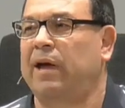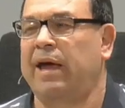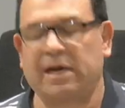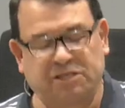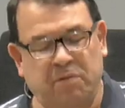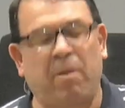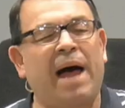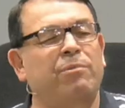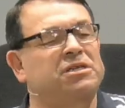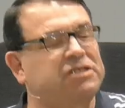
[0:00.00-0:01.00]
Because the
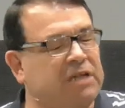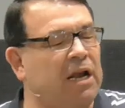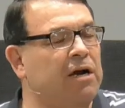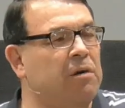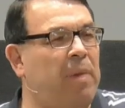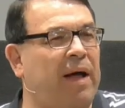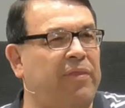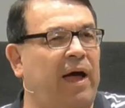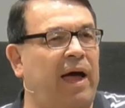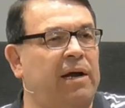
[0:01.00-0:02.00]
Bible is clear about
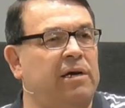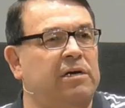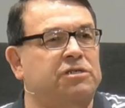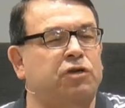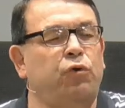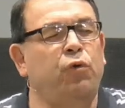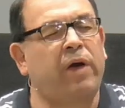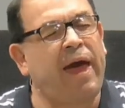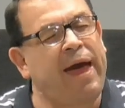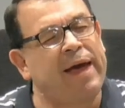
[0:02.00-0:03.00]
that. So you
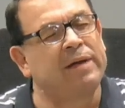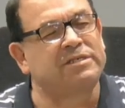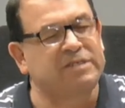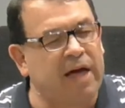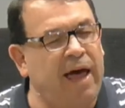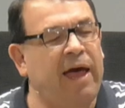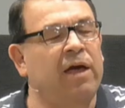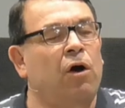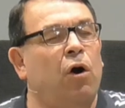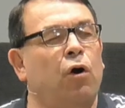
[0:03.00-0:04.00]
can't say
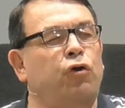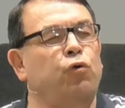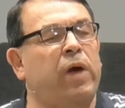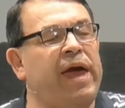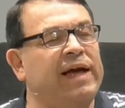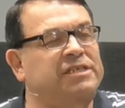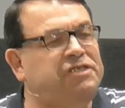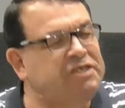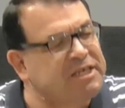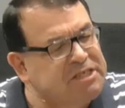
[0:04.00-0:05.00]
or you can't
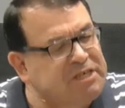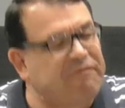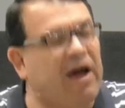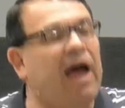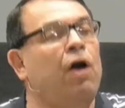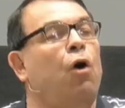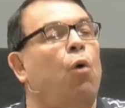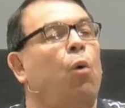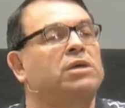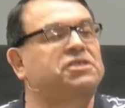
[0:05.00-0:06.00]
justify
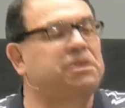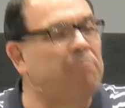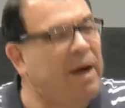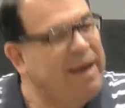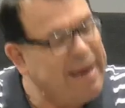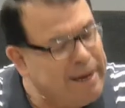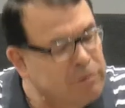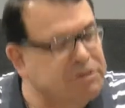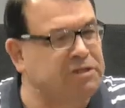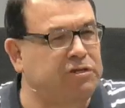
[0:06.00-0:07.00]
what somebody
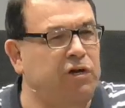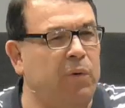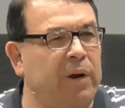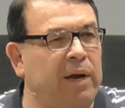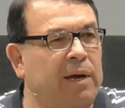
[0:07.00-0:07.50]
else is doing.